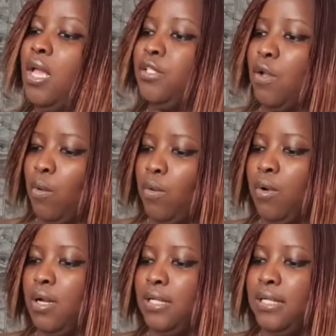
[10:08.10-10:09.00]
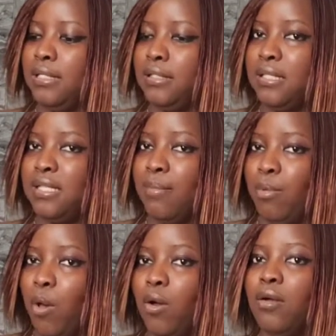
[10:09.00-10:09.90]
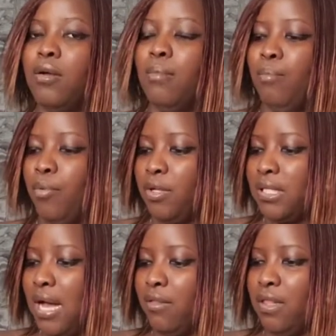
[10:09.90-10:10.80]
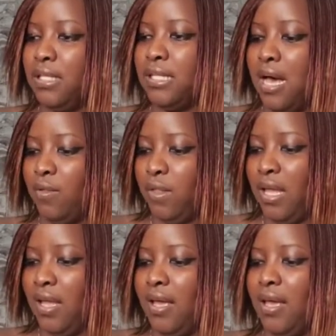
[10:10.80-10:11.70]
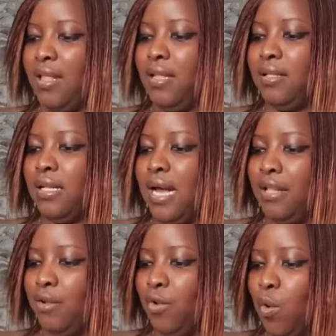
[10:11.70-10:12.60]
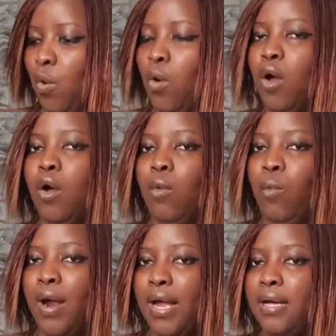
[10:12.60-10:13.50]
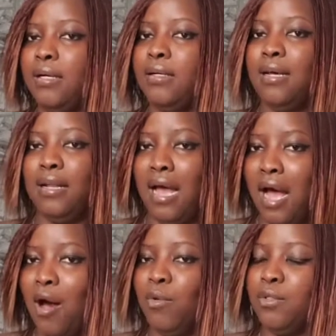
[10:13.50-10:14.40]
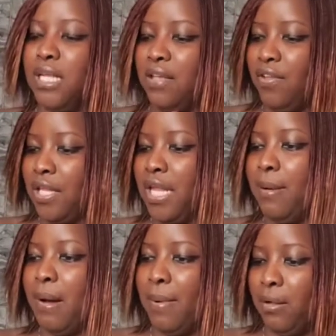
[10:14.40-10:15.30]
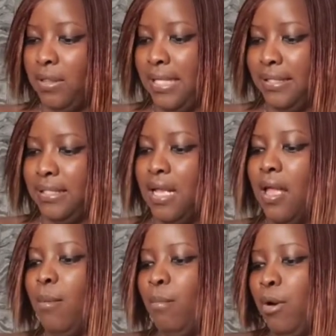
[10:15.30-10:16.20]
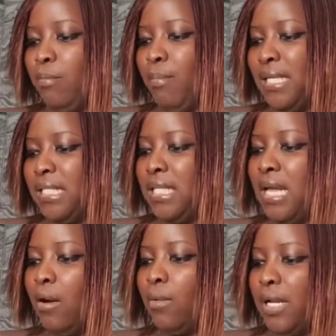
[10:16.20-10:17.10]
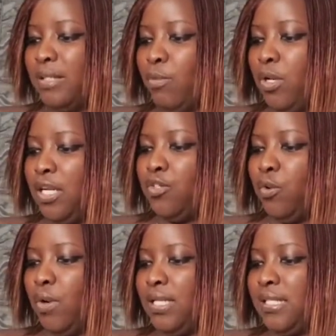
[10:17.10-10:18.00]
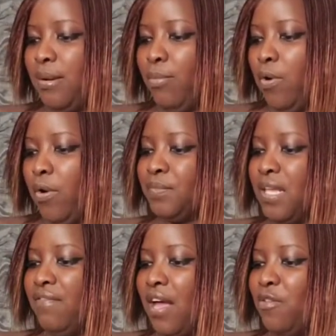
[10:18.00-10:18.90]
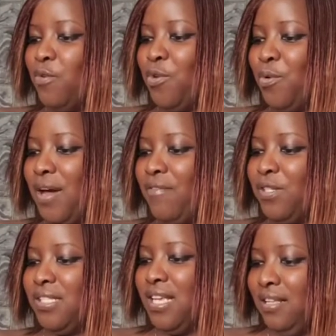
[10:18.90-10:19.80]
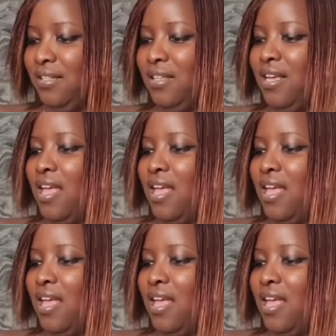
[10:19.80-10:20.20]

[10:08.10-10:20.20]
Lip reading: So this Insta blog brought out this out there, and then I don't know where and how they even came about this, but Mercy now responded to Insta blog. If I knew you were for sale,